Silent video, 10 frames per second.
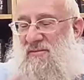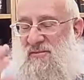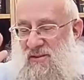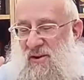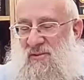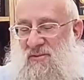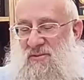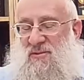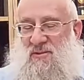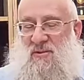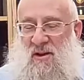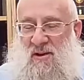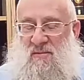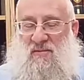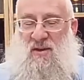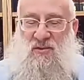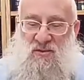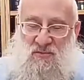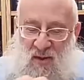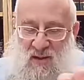It's hard to describe. Of not
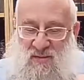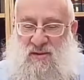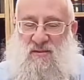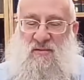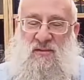just positive.